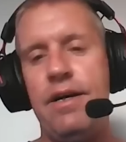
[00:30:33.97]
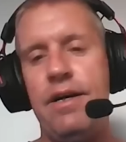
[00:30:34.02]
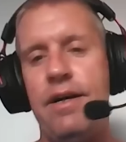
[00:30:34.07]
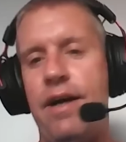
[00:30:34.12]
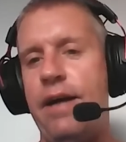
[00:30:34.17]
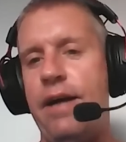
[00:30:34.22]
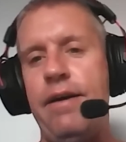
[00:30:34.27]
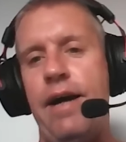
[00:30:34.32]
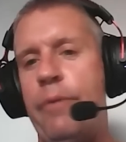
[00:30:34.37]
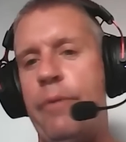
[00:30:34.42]

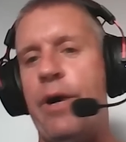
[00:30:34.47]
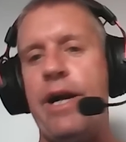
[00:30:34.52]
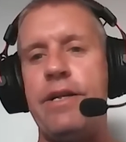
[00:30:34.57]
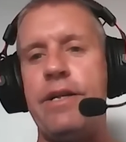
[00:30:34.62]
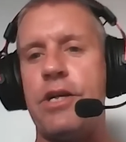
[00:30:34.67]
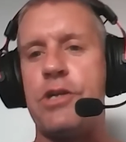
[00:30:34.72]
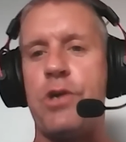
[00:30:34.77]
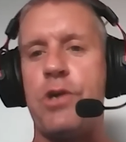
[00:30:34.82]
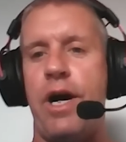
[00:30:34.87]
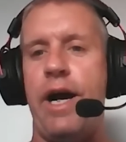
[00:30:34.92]
I, I wanted
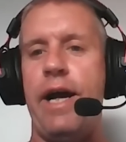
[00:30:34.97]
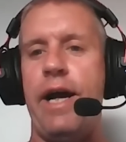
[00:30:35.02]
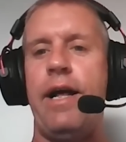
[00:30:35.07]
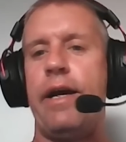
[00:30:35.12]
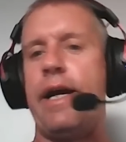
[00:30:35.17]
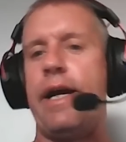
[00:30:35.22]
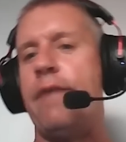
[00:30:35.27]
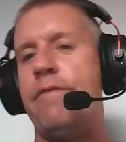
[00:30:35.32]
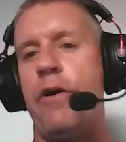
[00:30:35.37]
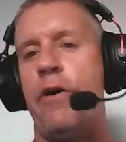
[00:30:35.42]
to try
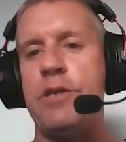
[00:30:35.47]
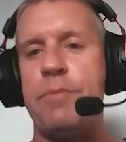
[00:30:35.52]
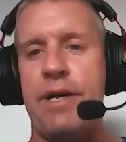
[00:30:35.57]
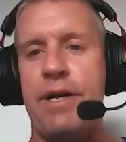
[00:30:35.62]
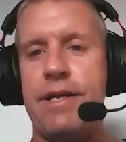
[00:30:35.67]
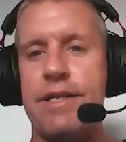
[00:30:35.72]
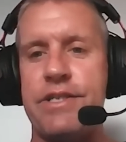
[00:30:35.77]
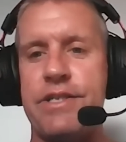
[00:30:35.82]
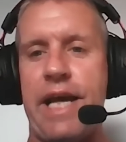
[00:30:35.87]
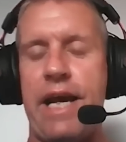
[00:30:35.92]
like I've always been
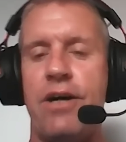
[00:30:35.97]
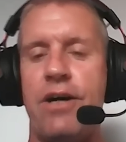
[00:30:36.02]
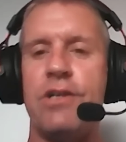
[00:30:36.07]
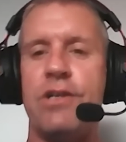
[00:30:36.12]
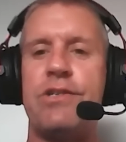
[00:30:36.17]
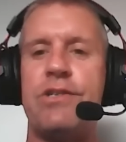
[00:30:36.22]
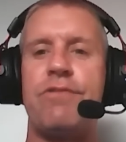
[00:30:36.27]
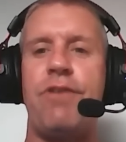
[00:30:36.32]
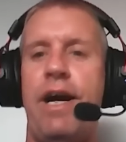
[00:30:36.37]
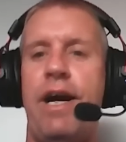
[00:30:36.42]
into
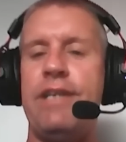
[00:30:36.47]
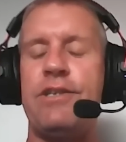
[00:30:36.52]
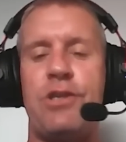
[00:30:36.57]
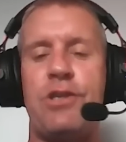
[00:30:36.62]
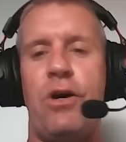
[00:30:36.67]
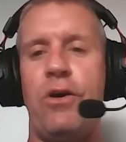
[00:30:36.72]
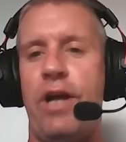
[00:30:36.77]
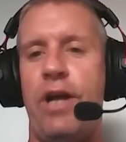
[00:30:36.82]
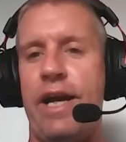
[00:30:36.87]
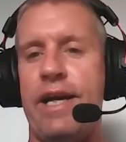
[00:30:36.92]
sales, right?
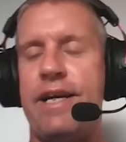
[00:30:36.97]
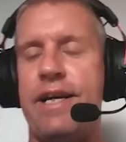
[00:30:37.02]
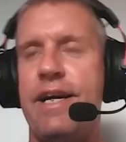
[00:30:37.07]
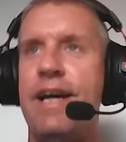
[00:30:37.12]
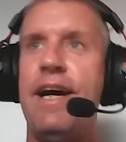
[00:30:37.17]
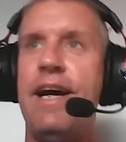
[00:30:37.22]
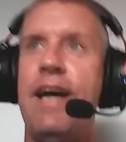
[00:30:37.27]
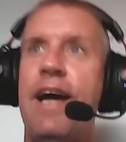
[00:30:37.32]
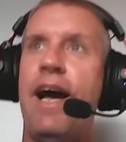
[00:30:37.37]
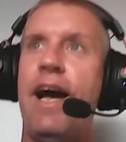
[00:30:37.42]
So like
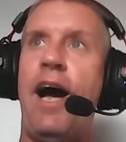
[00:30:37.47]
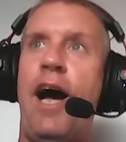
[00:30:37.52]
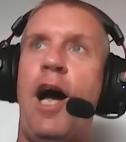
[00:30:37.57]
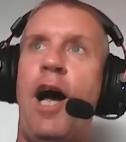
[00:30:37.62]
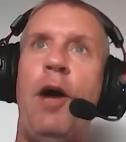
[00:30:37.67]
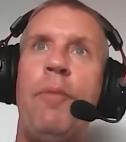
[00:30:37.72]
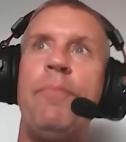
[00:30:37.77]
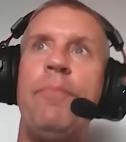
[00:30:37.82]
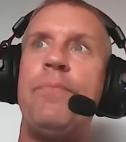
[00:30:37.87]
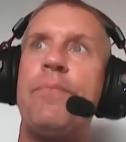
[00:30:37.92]

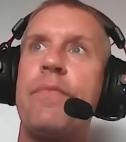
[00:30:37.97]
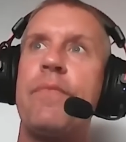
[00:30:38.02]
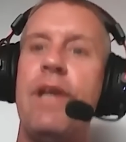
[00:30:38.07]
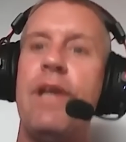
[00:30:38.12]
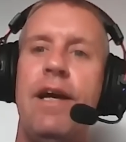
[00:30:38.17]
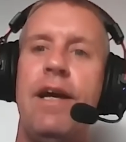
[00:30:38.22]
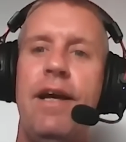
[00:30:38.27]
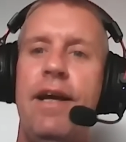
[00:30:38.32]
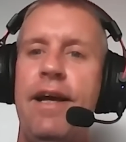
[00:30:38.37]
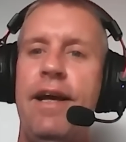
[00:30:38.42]
um
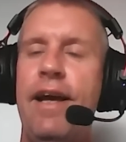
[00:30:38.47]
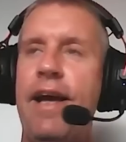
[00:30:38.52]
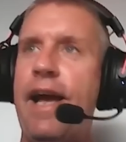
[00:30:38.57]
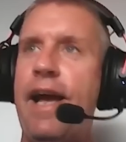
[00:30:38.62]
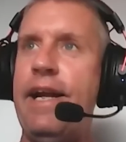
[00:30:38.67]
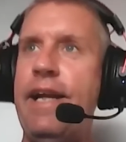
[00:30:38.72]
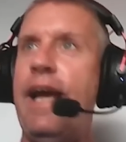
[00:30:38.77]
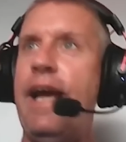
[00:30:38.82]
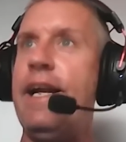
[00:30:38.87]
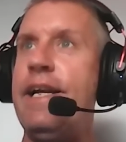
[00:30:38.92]

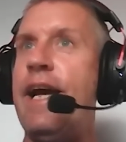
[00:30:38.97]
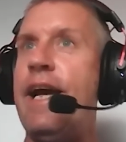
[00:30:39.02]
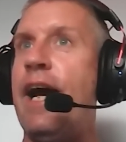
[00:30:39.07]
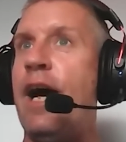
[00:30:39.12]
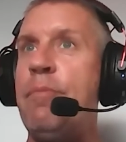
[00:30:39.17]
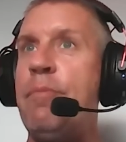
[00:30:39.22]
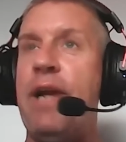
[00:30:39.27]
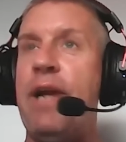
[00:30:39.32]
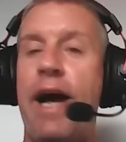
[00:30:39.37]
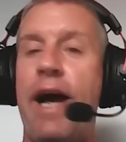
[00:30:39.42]
and and yeah,
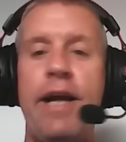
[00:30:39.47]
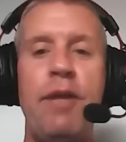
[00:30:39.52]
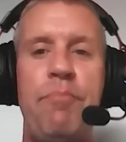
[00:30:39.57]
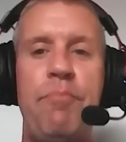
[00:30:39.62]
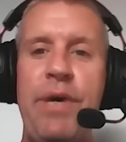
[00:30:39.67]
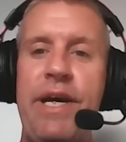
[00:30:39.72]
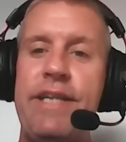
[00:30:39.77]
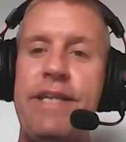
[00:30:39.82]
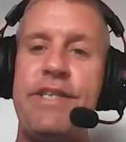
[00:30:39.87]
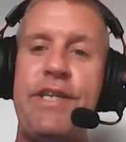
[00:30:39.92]
I mean I had a
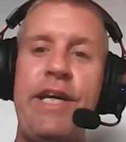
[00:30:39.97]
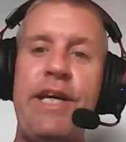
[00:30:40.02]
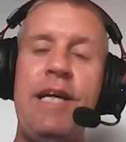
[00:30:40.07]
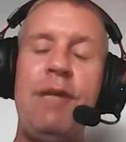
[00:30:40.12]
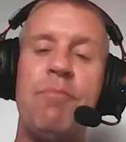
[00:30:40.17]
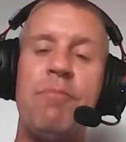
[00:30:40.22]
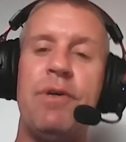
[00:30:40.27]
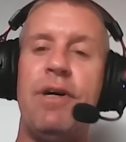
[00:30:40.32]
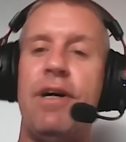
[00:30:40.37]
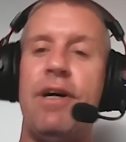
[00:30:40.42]
big
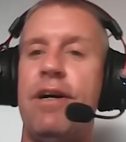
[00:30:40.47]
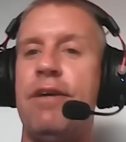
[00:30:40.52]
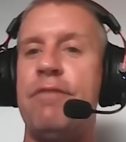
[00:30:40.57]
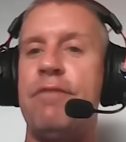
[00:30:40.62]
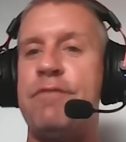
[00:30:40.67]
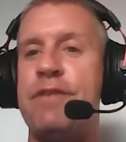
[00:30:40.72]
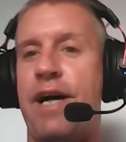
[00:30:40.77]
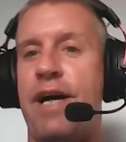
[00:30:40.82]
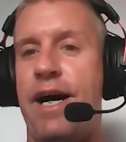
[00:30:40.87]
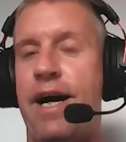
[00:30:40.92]
team
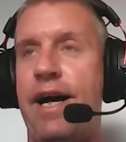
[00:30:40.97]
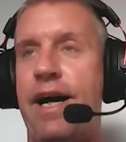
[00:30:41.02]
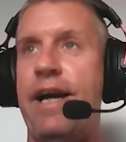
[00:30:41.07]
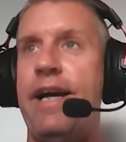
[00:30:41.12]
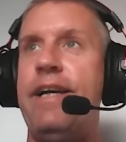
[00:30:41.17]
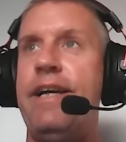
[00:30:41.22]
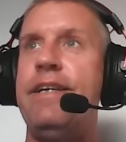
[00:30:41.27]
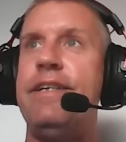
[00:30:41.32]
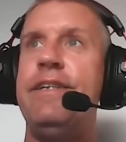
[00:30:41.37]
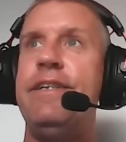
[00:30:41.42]
of
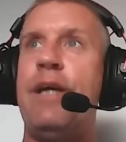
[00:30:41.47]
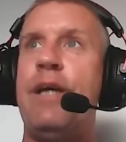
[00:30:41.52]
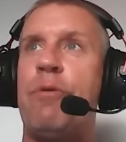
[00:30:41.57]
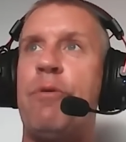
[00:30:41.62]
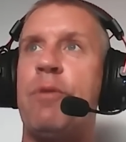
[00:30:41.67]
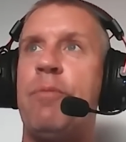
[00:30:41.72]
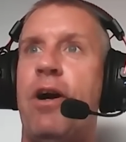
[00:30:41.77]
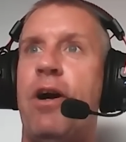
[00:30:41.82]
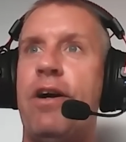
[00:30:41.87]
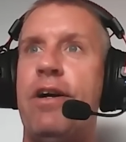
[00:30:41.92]
Thai
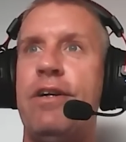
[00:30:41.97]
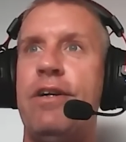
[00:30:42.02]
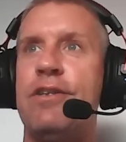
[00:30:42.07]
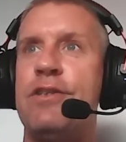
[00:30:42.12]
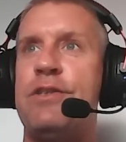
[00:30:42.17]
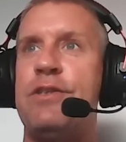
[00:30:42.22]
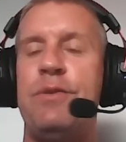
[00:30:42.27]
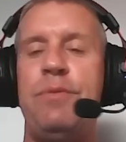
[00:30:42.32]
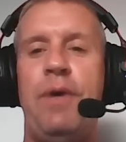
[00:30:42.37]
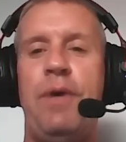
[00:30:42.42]
network
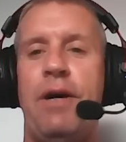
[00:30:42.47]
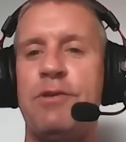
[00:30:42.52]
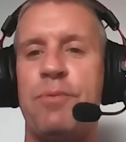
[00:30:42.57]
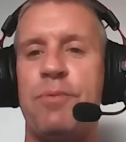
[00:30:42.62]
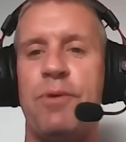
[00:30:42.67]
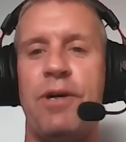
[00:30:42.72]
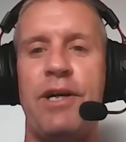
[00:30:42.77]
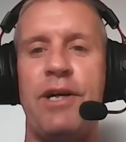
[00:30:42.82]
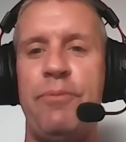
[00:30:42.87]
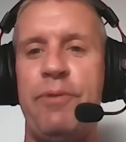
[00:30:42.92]
marketers who I was
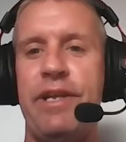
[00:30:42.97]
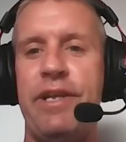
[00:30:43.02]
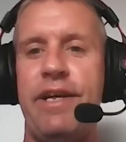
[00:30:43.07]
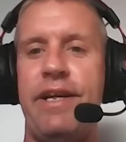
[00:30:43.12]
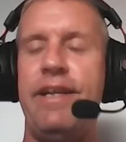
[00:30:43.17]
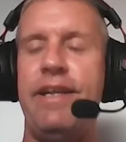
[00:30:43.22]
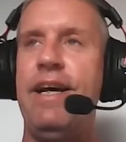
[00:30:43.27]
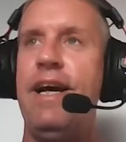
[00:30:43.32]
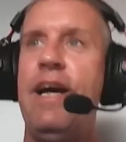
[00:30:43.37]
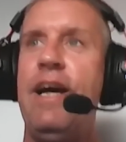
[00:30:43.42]
working with
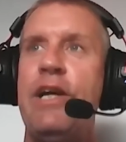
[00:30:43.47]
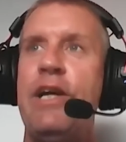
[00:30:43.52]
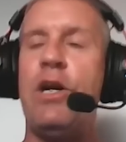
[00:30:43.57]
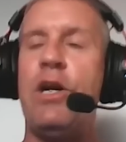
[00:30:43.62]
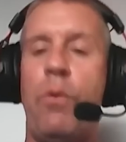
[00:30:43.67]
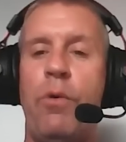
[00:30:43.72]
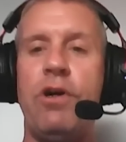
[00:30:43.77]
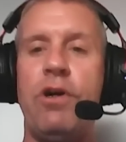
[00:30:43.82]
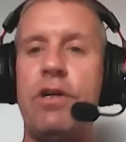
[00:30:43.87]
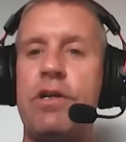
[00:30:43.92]
and you
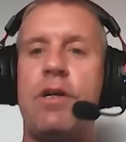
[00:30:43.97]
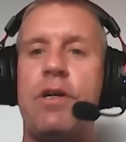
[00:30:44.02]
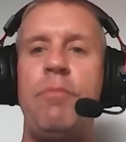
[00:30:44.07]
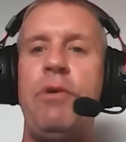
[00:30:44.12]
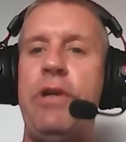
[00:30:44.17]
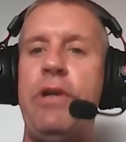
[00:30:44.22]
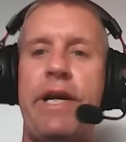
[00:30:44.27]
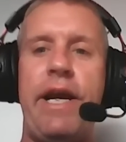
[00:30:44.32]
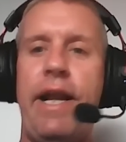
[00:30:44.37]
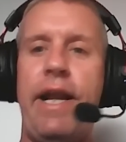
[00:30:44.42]
know, we're
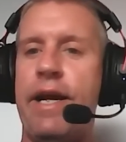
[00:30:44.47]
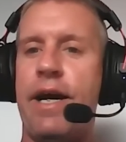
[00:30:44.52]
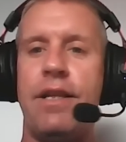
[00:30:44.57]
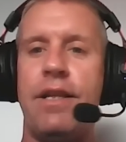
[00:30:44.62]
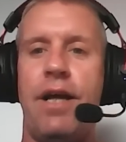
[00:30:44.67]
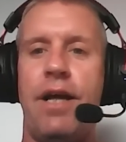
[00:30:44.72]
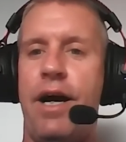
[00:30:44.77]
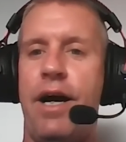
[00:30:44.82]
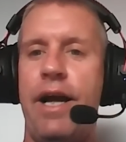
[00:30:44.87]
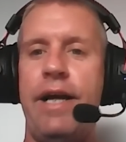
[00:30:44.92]
communicating
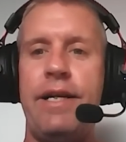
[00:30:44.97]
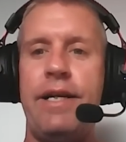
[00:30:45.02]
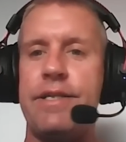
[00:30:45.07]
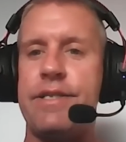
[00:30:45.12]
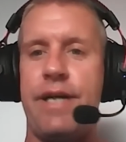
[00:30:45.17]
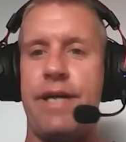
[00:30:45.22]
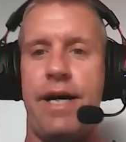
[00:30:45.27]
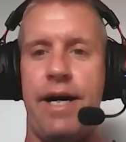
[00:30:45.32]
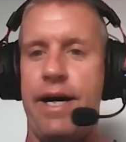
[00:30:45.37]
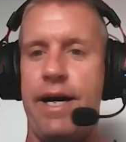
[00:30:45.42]
online in
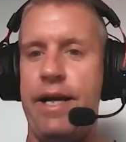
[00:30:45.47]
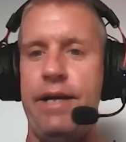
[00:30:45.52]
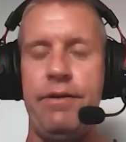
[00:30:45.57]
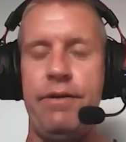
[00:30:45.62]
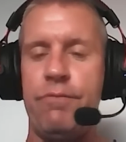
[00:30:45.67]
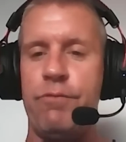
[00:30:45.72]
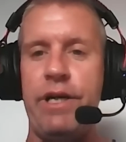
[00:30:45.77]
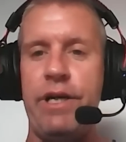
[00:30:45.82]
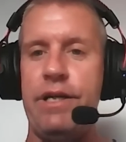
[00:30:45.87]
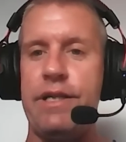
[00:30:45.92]
Thai,
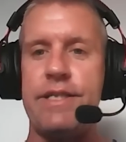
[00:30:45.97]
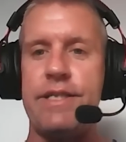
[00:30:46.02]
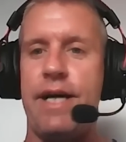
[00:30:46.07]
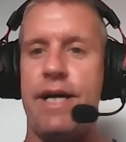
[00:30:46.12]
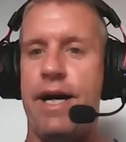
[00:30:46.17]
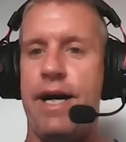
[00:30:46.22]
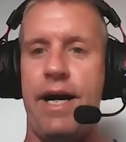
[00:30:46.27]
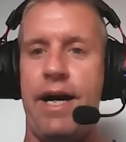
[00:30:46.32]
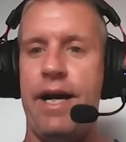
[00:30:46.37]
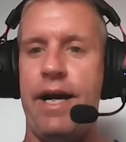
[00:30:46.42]
written
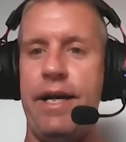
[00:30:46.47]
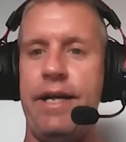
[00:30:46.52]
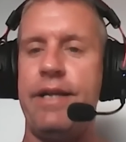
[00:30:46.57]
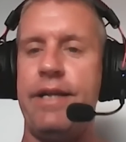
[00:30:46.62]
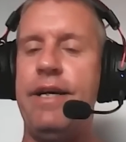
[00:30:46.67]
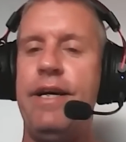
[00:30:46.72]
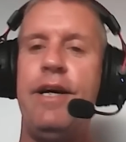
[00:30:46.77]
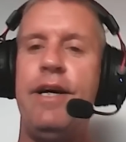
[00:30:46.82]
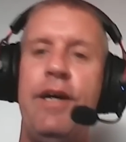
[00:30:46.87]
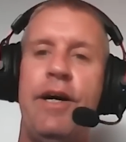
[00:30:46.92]
Thai
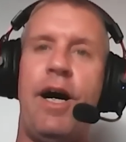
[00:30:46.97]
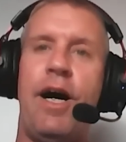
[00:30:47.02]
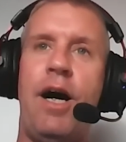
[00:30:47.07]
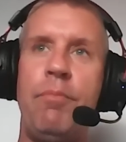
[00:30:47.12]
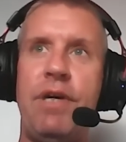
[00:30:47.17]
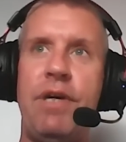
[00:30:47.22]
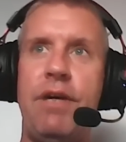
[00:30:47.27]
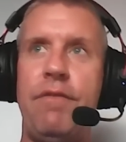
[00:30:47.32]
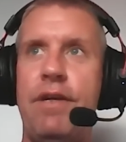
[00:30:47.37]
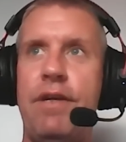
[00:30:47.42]
and
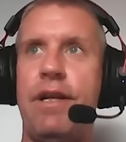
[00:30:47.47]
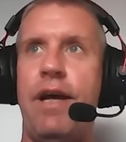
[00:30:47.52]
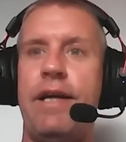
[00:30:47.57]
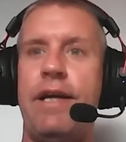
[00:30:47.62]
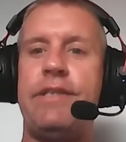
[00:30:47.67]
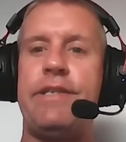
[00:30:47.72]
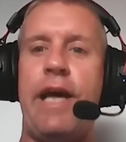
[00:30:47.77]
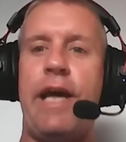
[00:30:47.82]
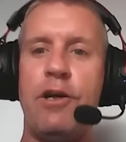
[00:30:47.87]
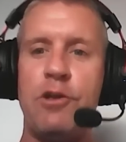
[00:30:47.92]
I'm giving like
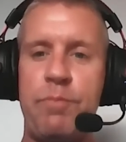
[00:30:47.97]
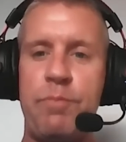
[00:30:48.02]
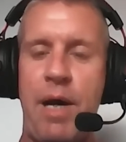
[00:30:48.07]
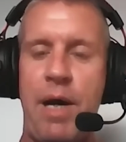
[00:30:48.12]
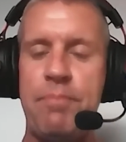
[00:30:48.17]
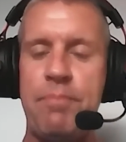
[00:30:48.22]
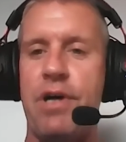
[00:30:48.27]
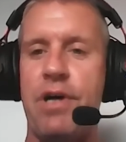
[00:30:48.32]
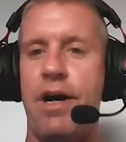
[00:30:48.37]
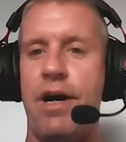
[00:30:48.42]
sales
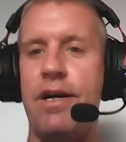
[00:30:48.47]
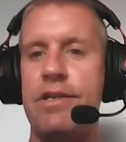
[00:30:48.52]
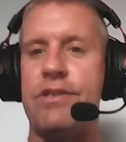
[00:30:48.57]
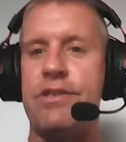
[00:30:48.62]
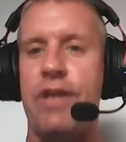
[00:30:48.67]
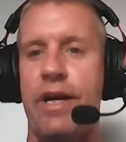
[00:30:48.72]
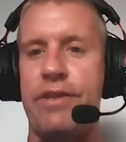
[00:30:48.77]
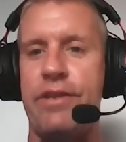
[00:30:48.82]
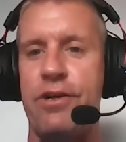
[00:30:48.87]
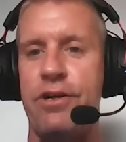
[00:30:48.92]
pep talks
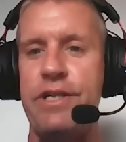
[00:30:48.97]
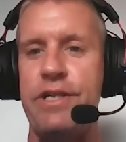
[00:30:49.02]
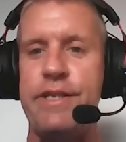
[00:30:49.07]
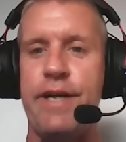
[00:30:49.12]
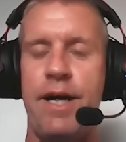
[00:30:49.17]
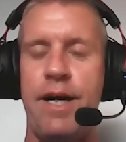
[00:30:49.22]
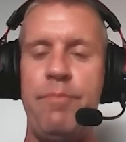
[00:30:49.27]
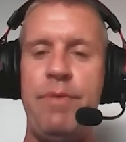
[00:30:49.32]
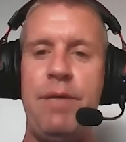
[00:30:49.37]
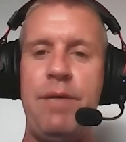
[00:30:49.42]
to like 30
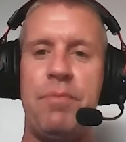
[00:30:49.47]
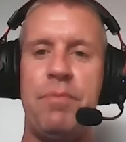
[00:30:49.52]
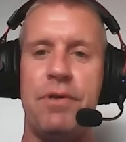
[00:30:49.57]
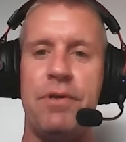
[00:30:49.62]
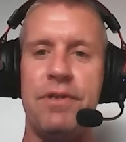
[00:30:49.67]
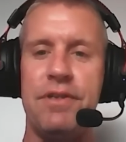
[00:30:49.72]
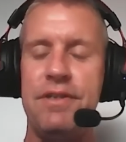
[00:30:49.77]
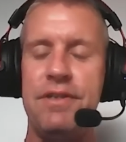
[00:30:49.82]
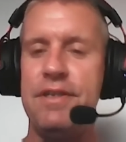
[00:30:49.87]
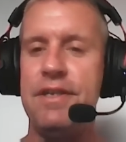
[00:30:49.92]
Thai
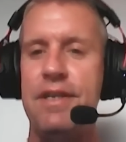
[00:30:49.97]
people